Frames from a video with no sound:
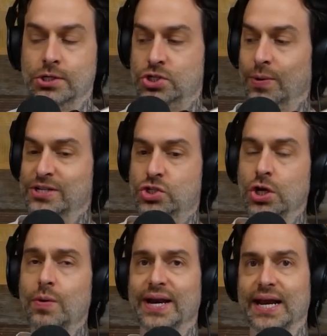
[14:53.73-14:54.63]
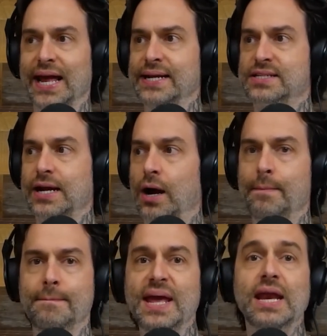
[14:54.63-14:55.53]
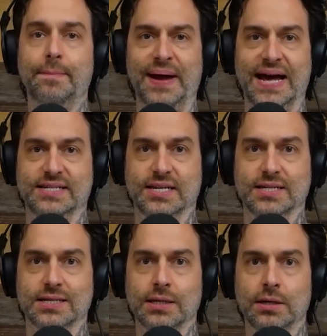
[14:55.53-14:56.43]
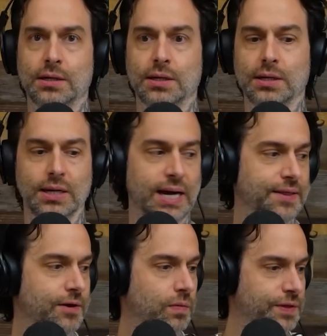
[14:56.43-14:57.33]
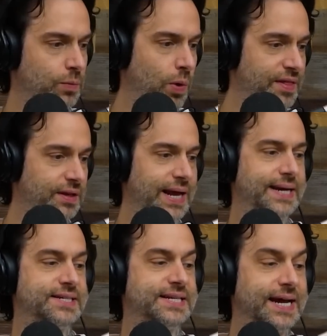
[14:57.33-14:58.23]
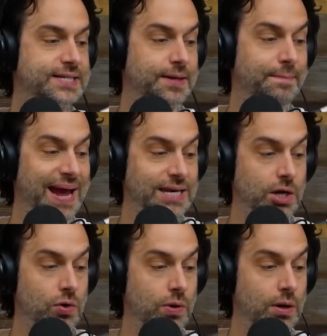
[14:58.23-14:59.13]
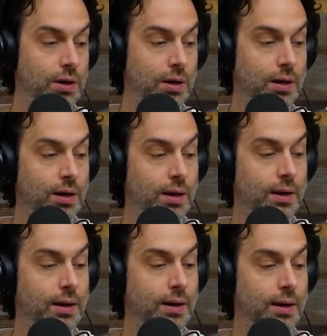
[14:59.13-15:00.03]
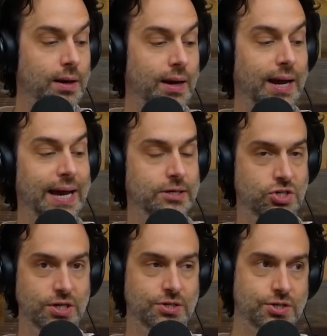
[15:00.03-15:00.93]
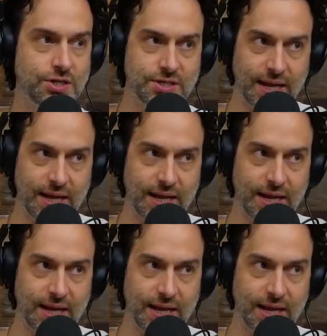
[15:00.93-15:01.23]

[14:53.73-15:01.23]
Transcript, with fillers: So he's doing it, and it's like a minute passes. And the one of the ladies takes the menu and she's just